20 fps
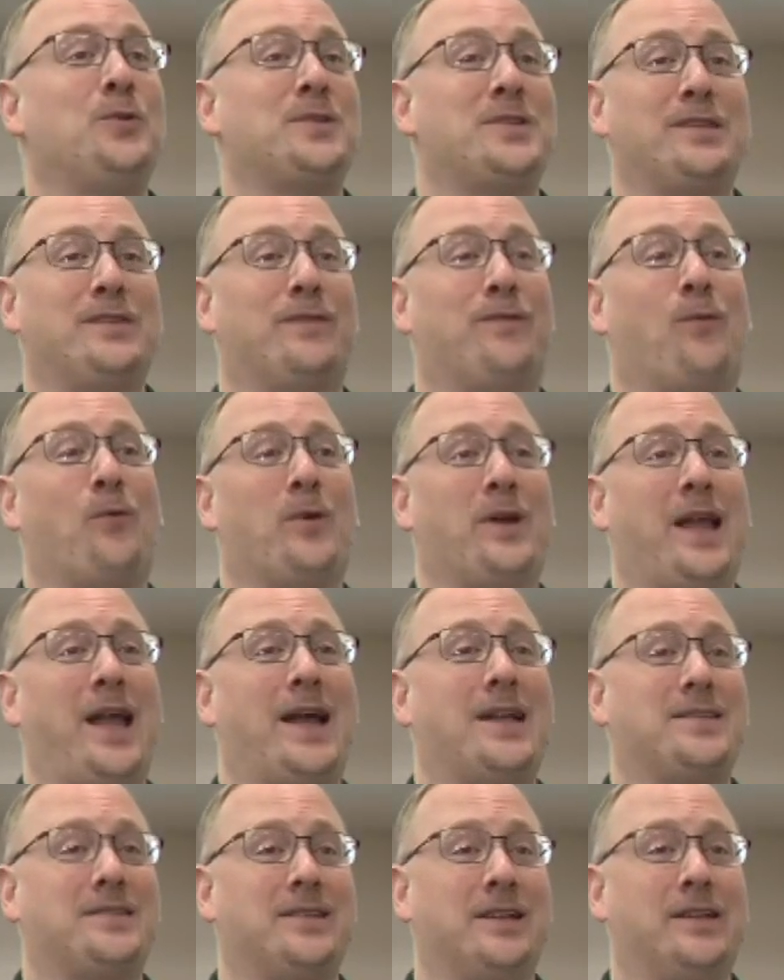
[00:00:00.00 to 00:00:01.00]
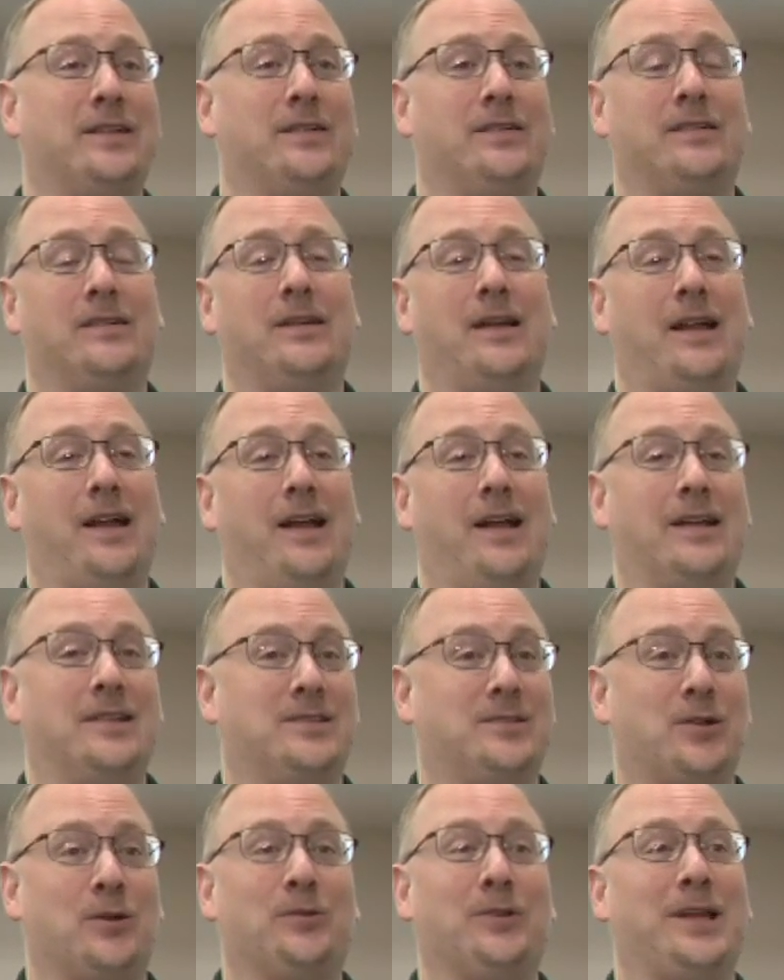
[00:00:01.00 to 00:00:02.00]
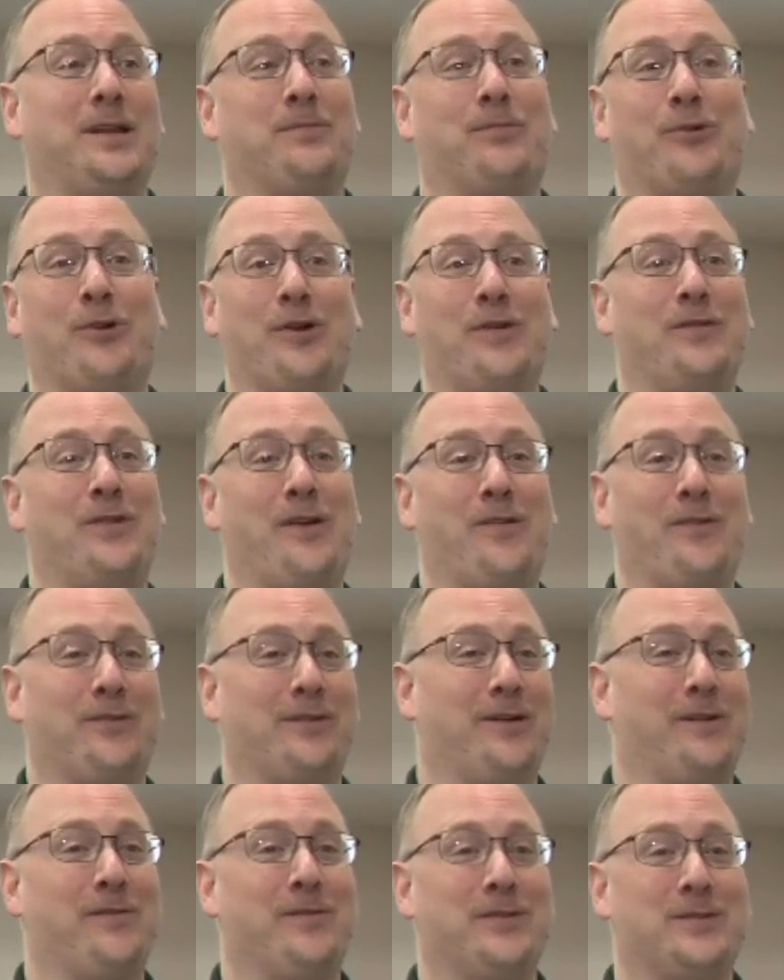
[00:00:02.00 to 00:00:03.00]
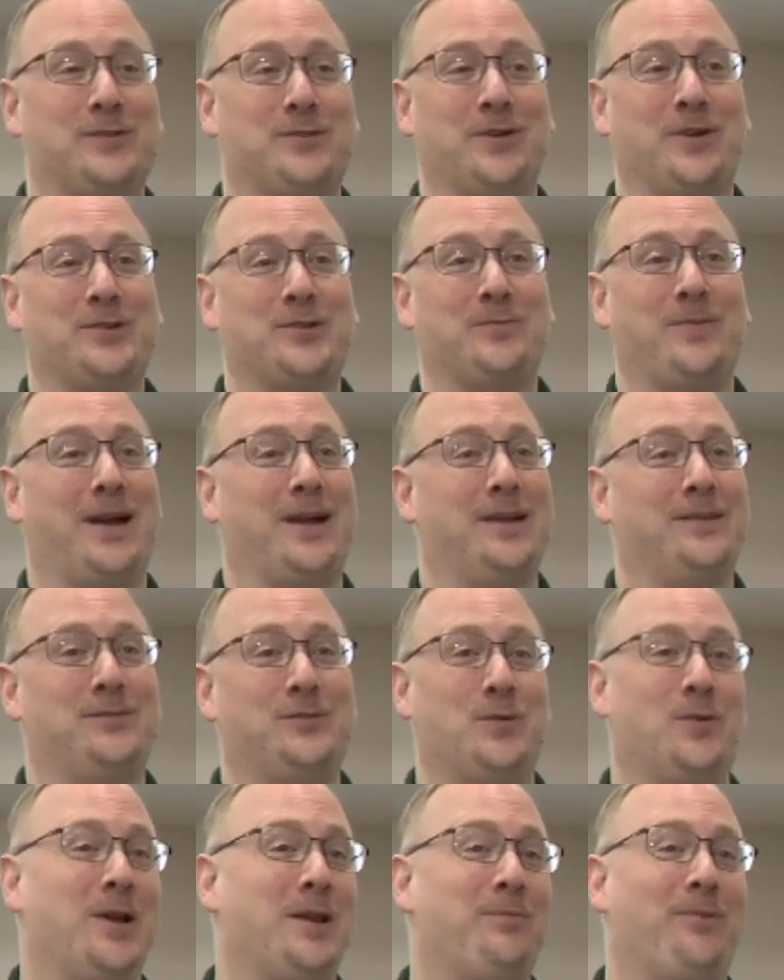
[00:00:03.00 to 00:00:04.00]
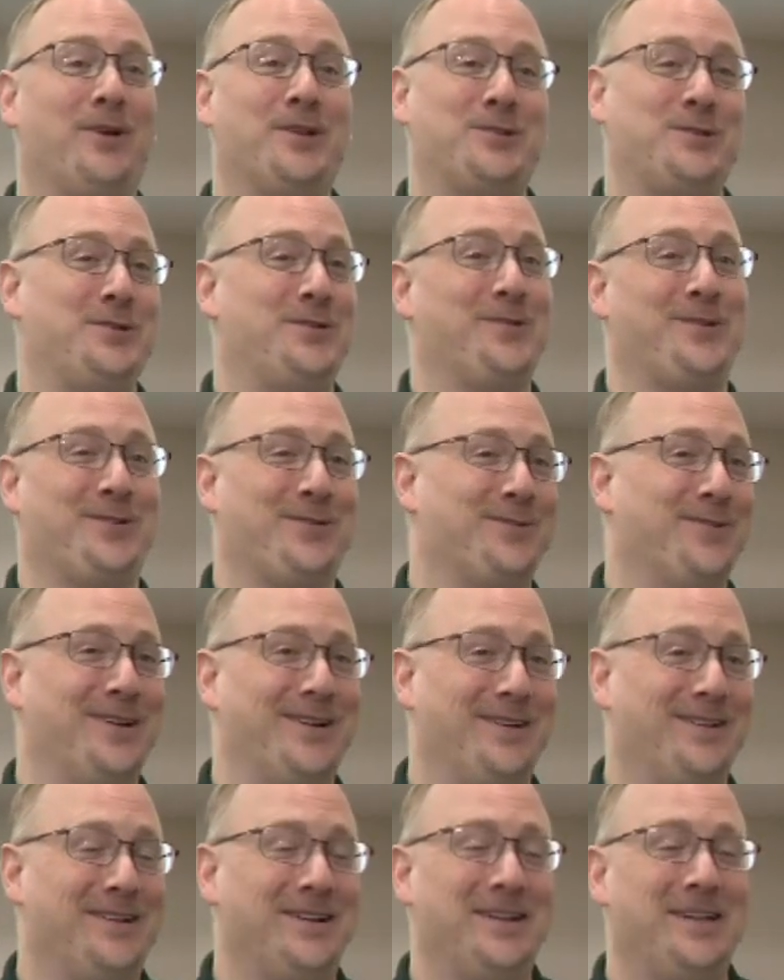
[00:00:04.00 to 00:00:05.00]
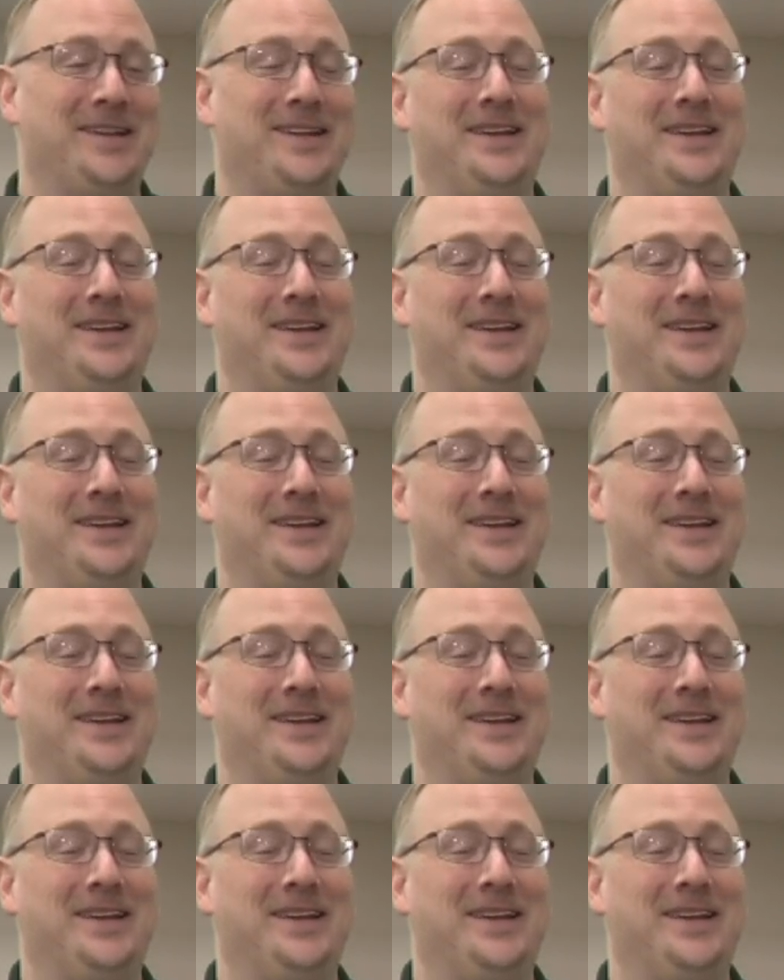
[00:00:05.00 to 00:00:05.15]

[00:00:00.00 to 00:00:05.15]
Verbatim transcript: and the forecasting has certainly improved over, over the stretch of my 20 plus year career.